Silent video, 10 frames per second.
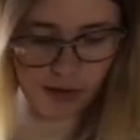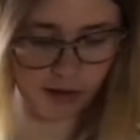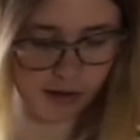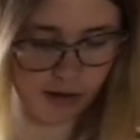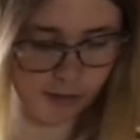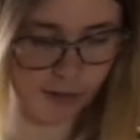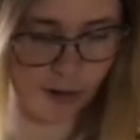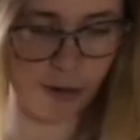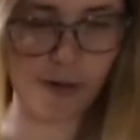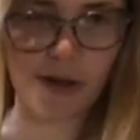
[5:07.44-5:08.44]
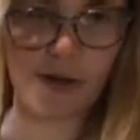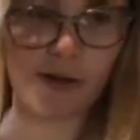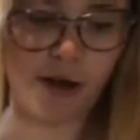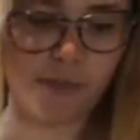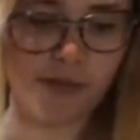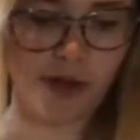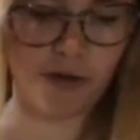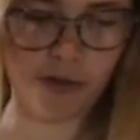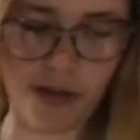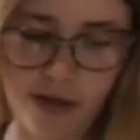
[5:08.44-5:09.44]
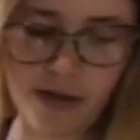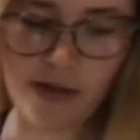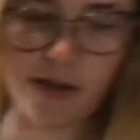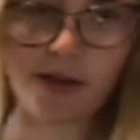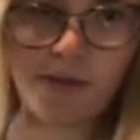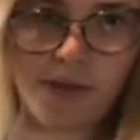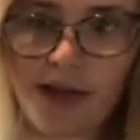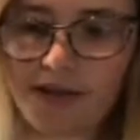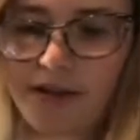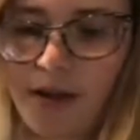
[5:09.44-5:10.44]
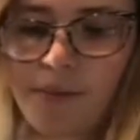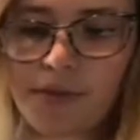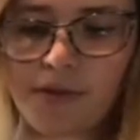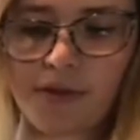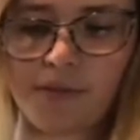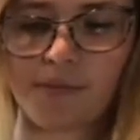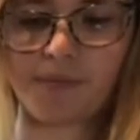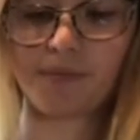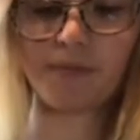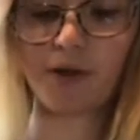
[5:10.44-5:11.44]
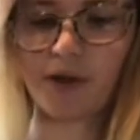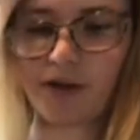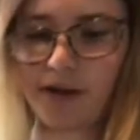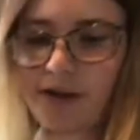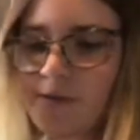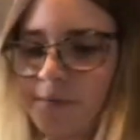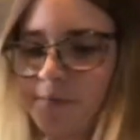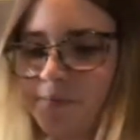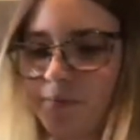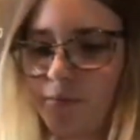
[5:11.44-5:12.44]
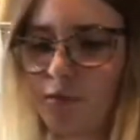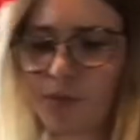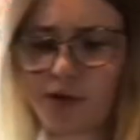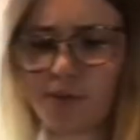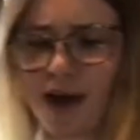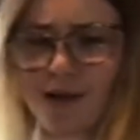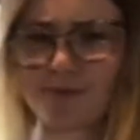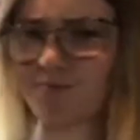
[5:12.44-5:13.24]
our Oreo crumbs that we blended up earlier. We put about